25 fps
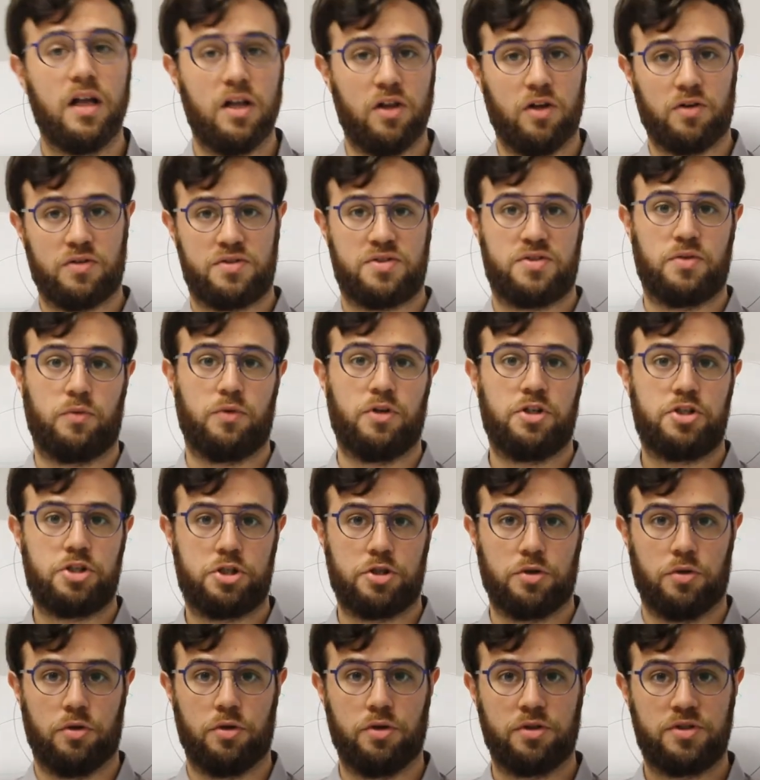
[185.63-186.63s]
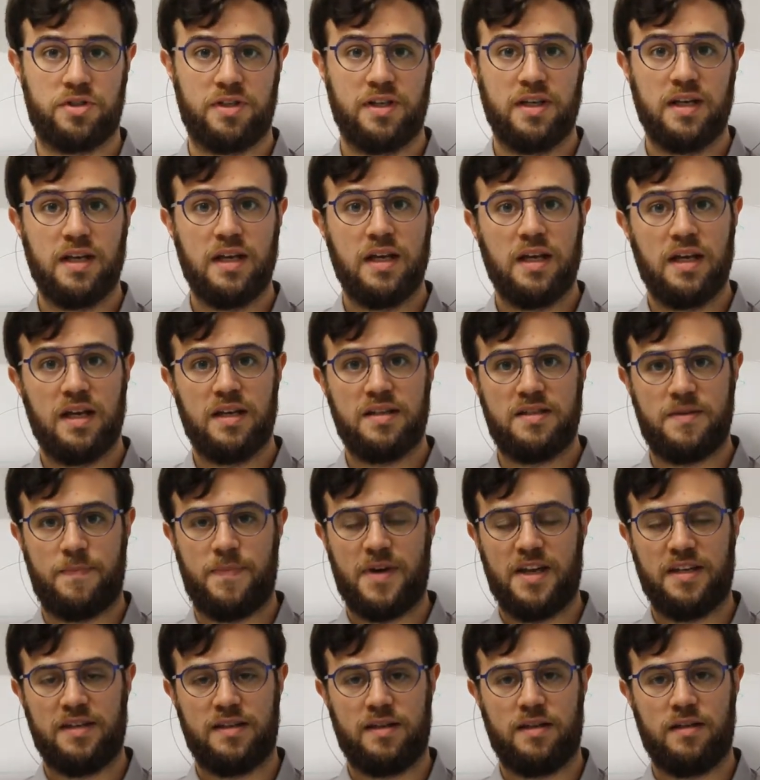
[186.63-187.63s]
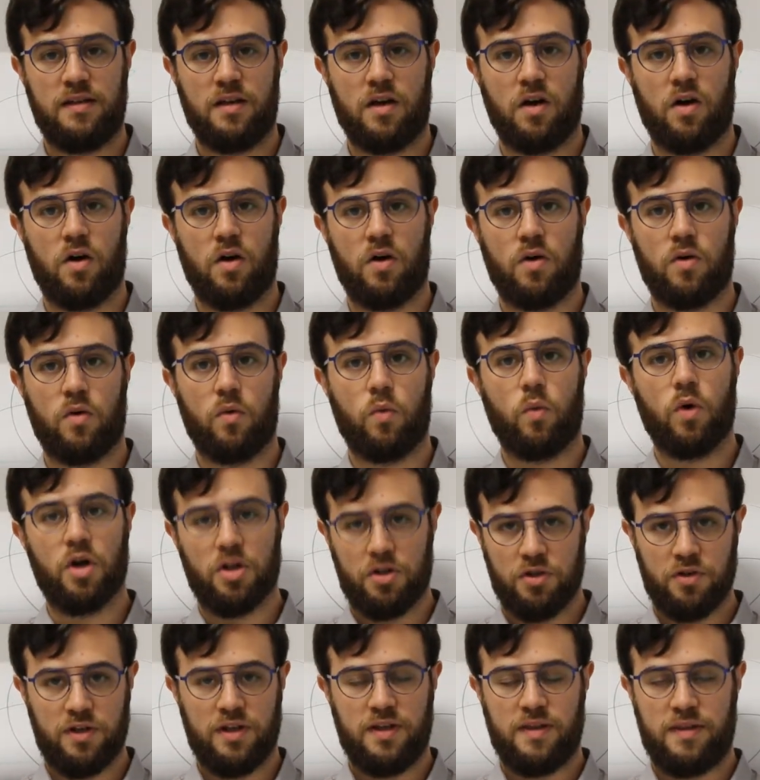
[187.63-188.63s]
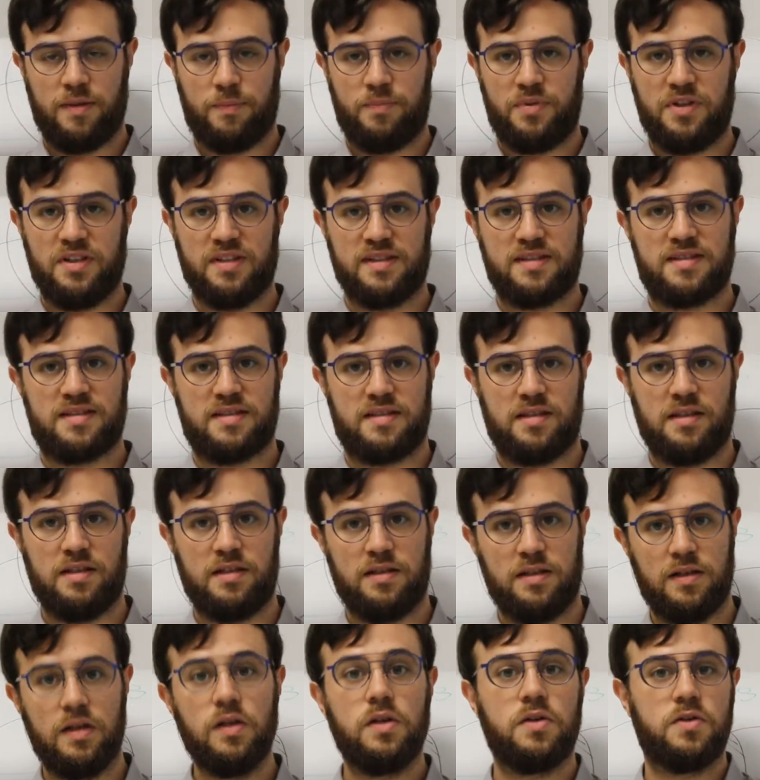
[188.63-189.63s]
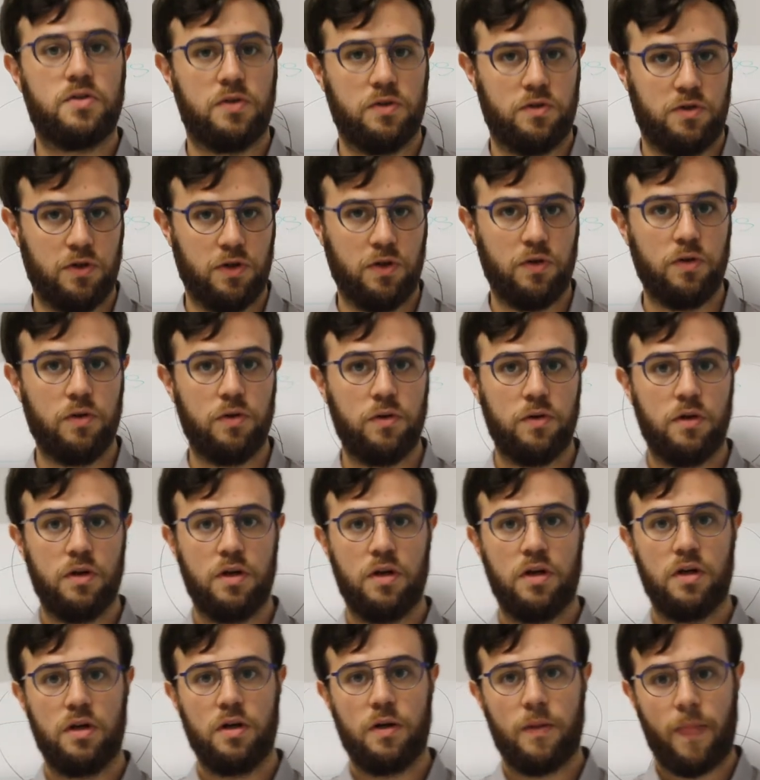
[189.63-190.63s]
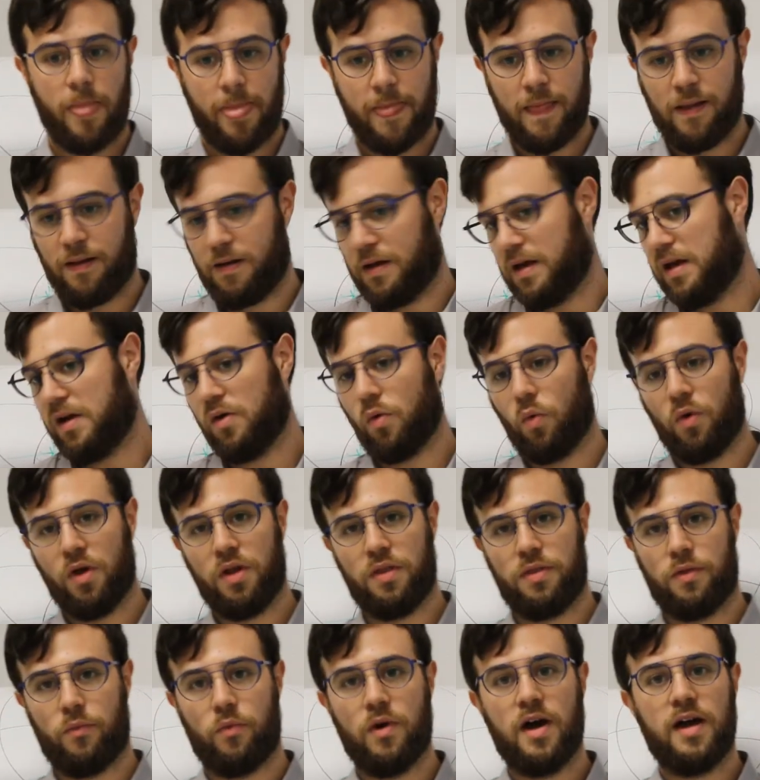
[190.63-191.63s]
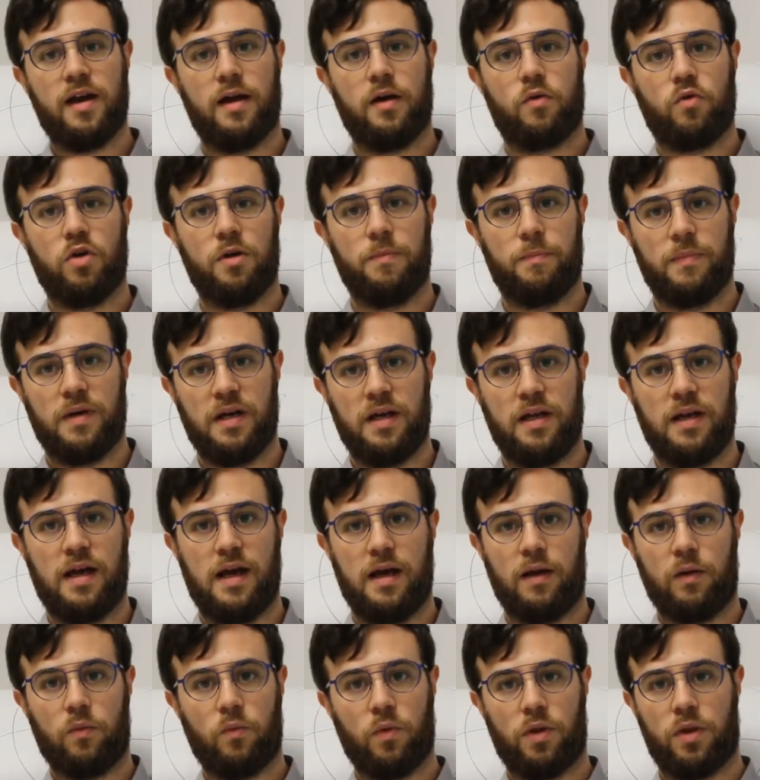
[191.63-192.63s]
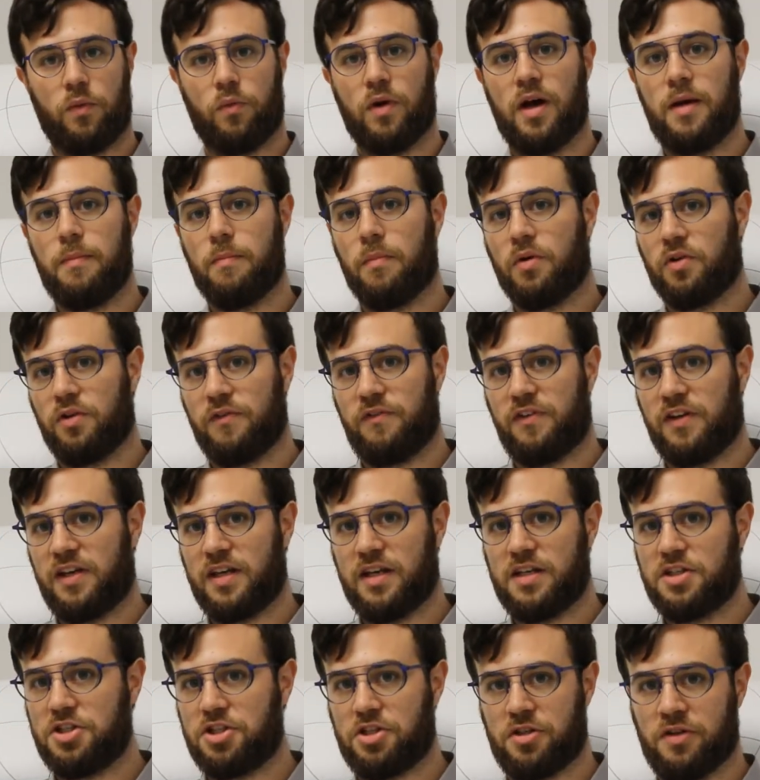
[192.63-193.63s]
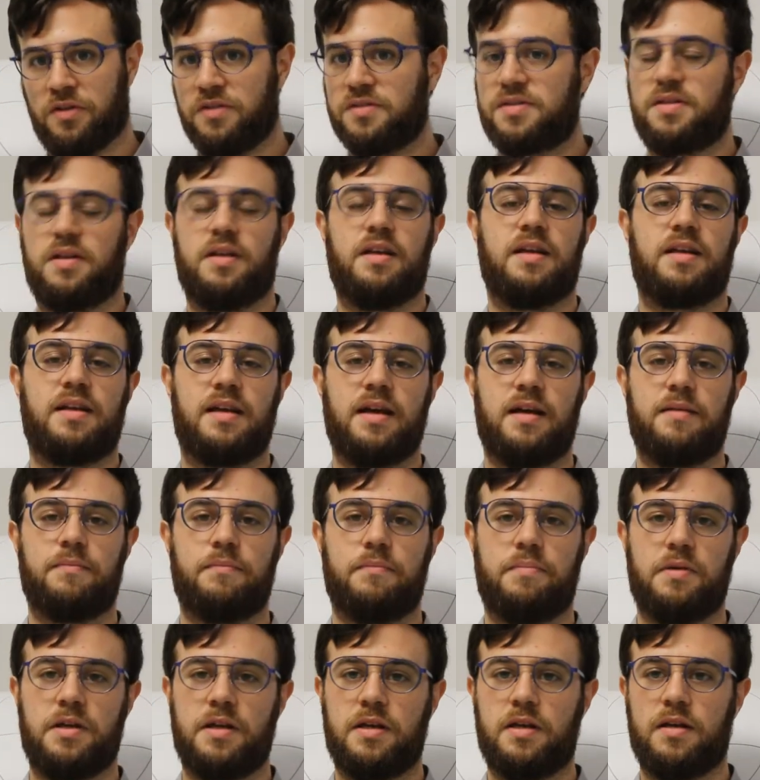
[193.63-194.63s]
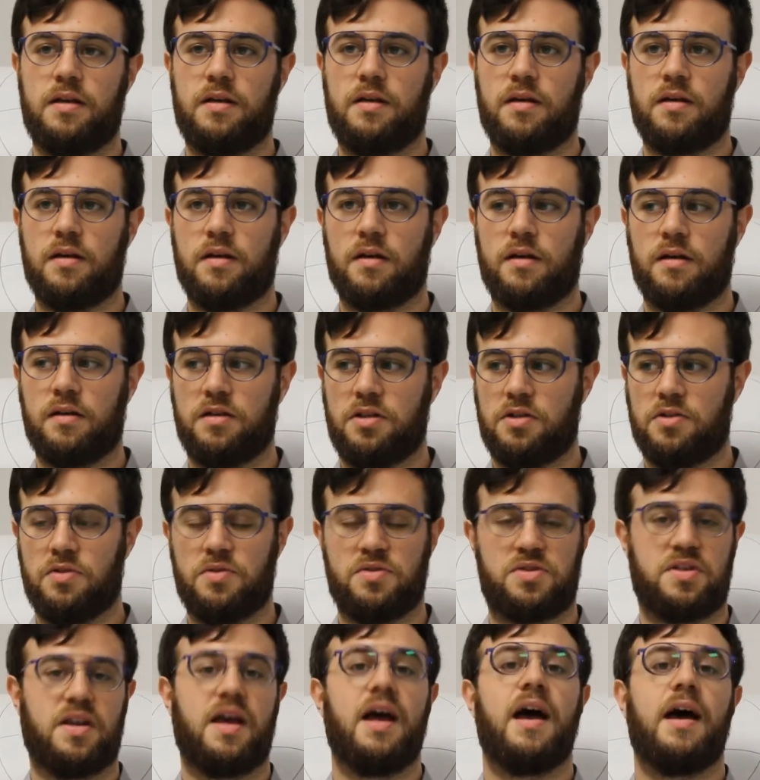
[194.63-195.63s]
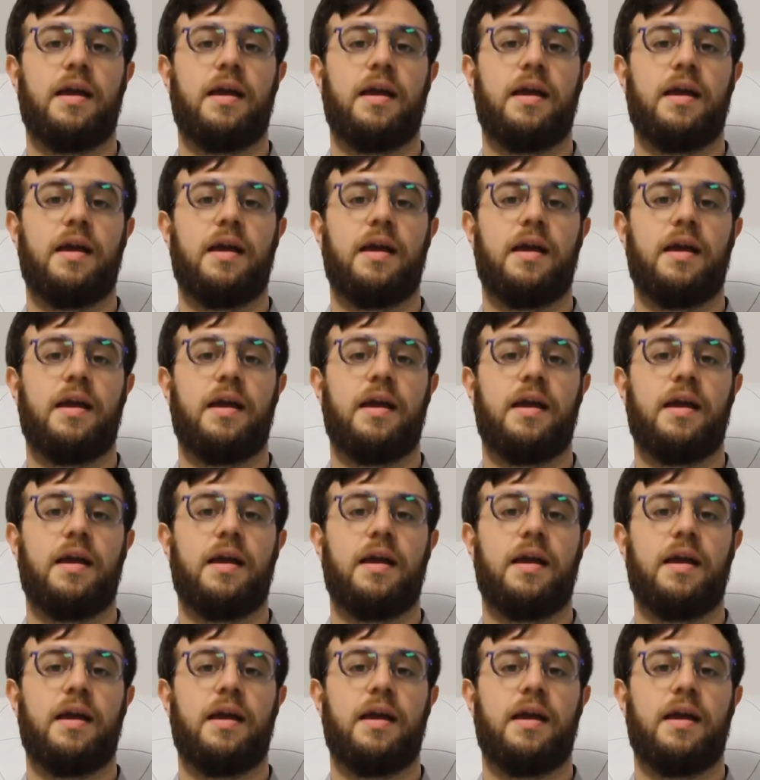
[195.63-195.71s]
Long story short, depending on what you need the PLC to do, with the right equipment and with the right modifications, it can be used